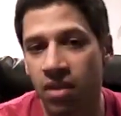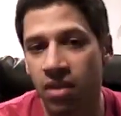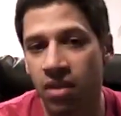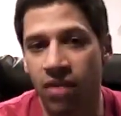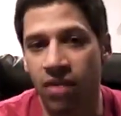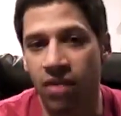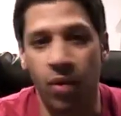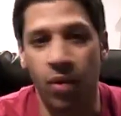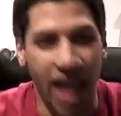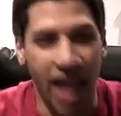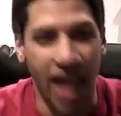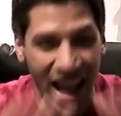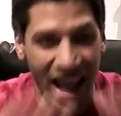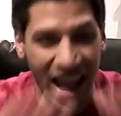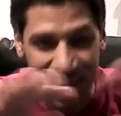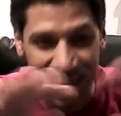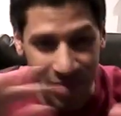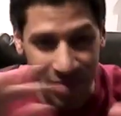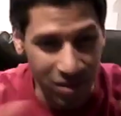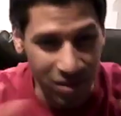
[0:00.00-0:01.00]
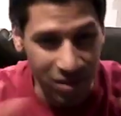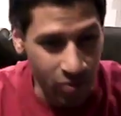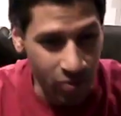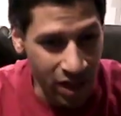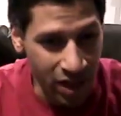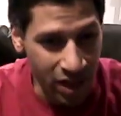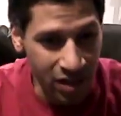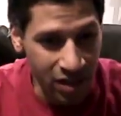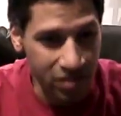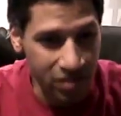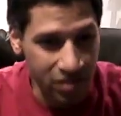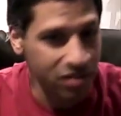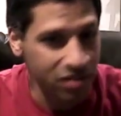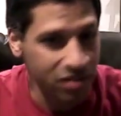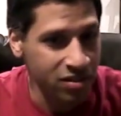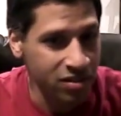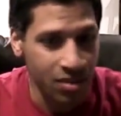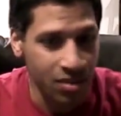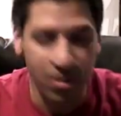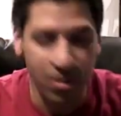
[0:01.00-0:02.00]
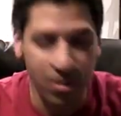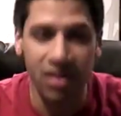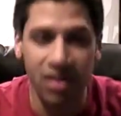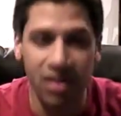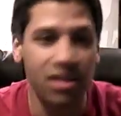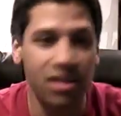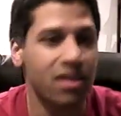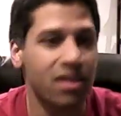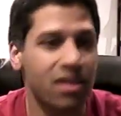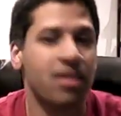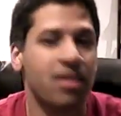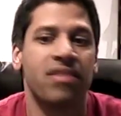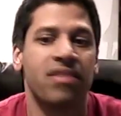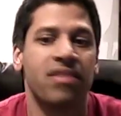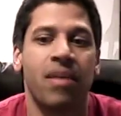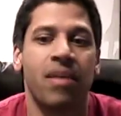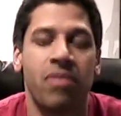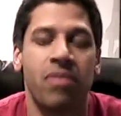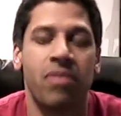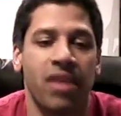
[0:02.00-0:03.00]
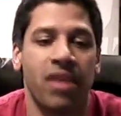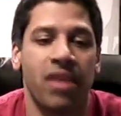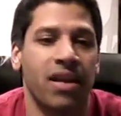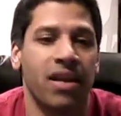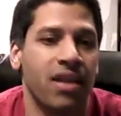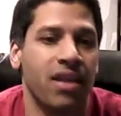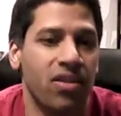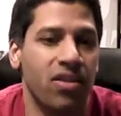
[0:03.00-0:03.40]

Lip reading: If I want to add some nice radiuses to something, same thing.